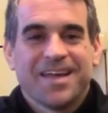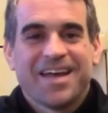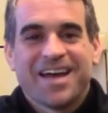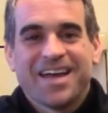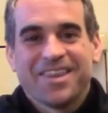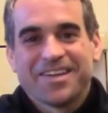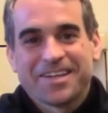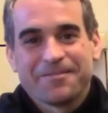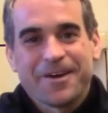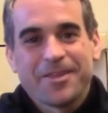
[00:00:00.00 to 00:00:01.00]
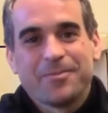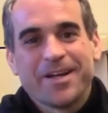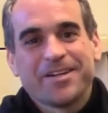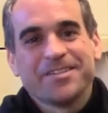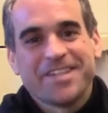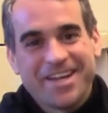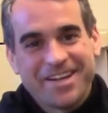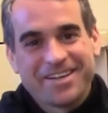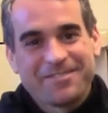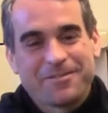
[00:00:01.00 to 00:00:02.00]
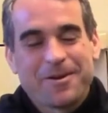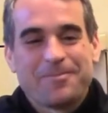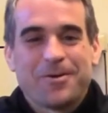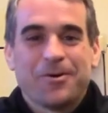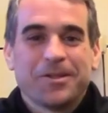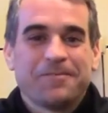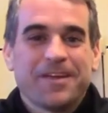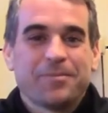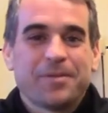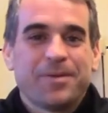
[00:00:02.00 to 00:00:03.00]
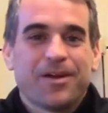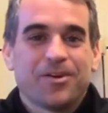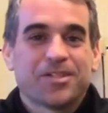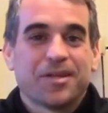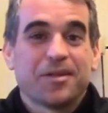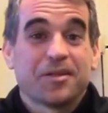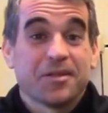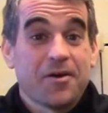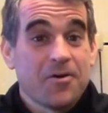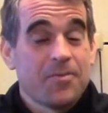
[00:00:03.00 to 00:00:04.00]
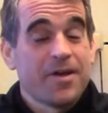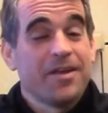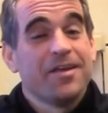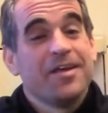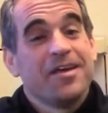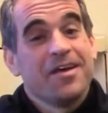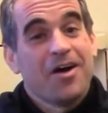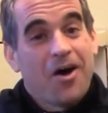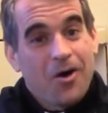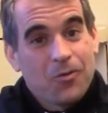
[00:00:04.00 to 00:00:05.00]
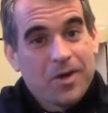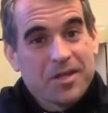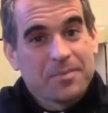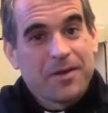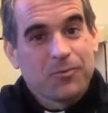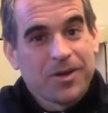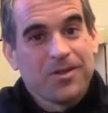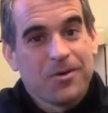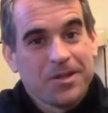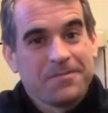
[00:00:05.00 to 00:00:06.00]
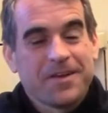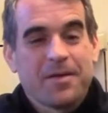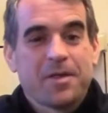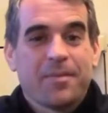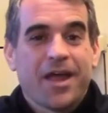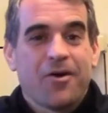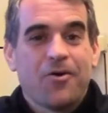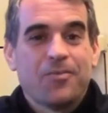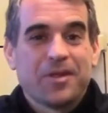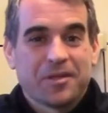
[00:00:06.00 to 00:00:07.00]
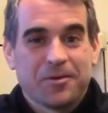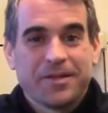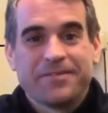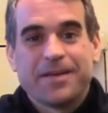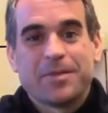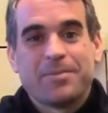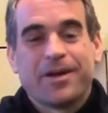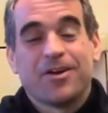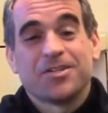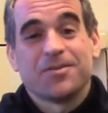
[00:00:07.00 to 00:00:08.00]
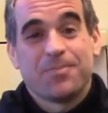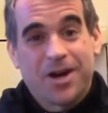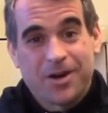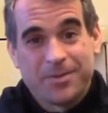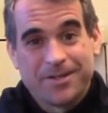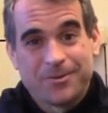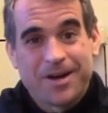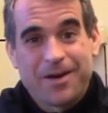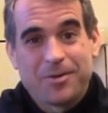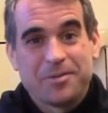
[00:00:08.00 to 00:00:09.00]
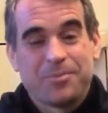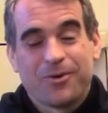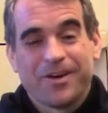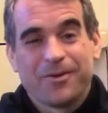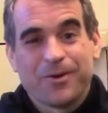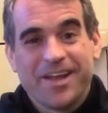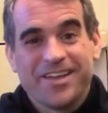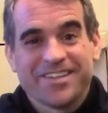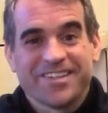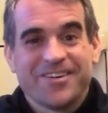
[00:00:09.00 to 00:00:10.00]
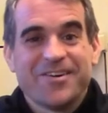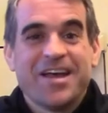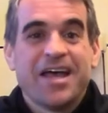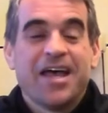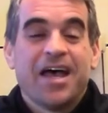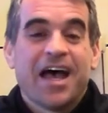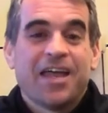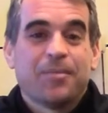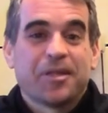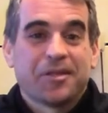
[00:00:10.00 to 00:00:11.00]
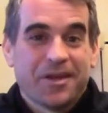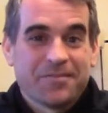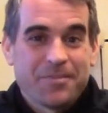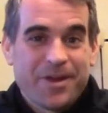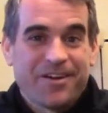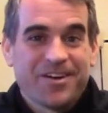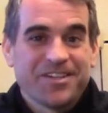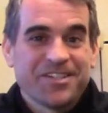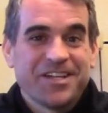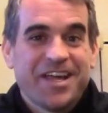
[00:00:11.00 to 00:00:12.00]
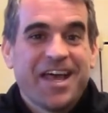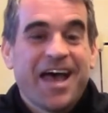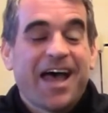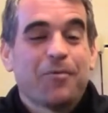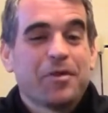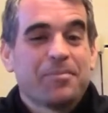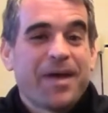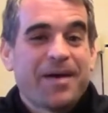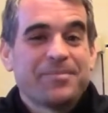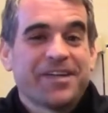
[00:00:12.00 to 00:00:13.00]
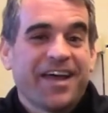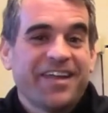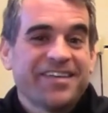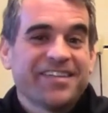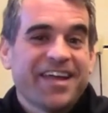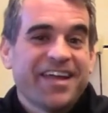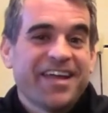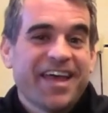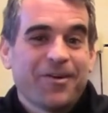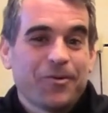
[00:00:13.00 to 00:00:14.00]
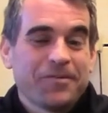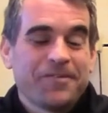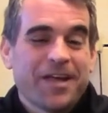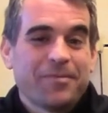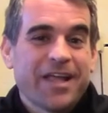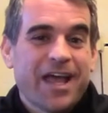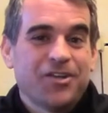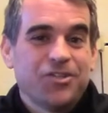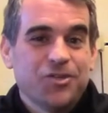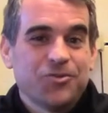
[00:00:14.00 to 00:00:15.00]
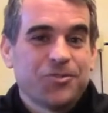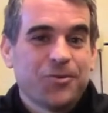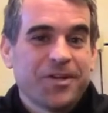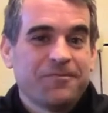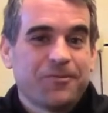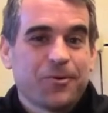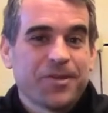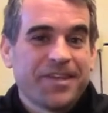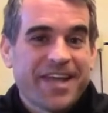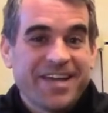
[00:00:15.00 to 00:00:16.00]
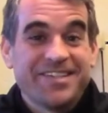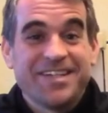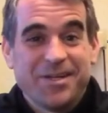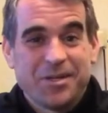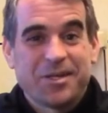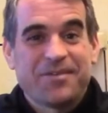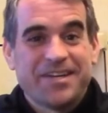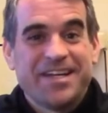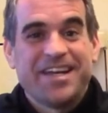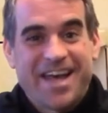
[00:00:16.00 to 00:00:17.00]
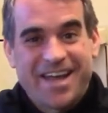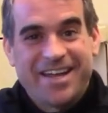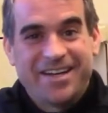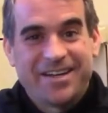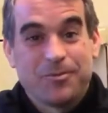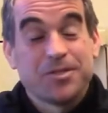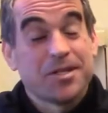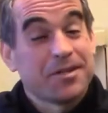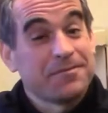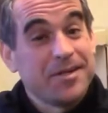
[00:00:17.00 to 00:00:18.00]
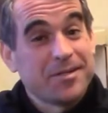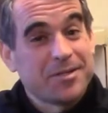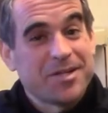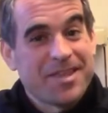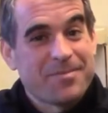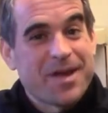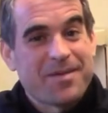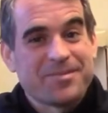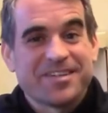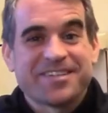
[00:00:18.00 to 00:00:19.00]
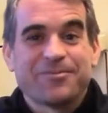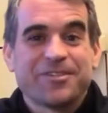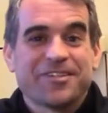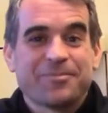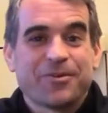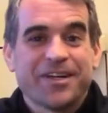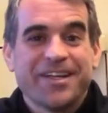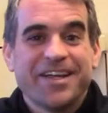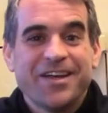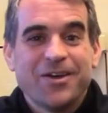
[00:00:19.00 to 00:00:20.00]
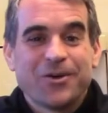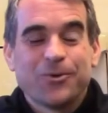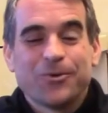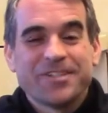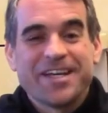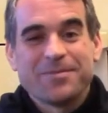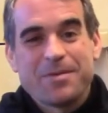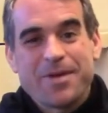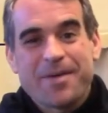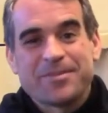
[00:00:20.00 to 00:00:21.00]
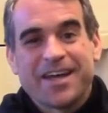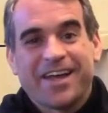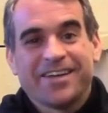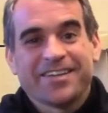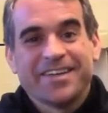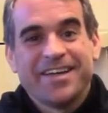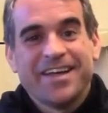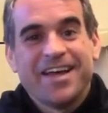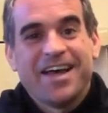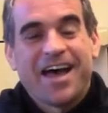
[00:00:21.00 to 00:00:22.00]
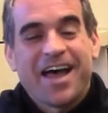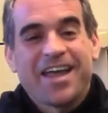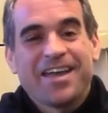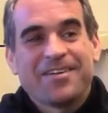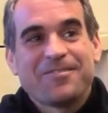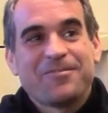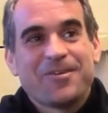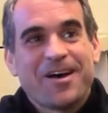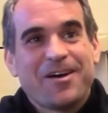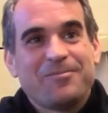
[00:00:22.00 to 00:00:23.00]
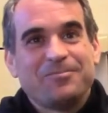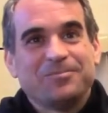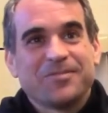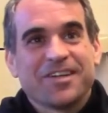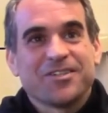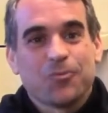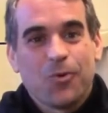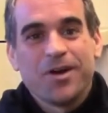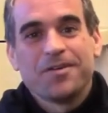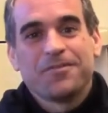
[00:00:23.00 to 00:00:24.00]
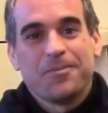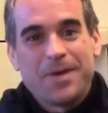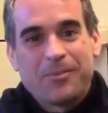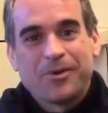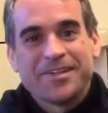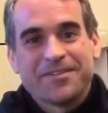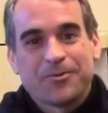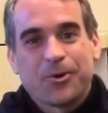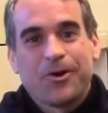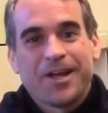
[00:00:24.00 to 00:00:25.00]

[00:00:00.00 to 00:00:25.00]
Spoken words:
Hi, this is Father Michael Denk from Holy Family Parish in Stowe, but always my real Holy Family, my home is Holy Family Parish in Parma, where I was born and raised, so I'm a son of the parish. I was baptized at Holy Family on June 24th, 1979, which is the Feast of John the Baptist, which is a pretty cool day to be baptized. I have such wonderful memories of growing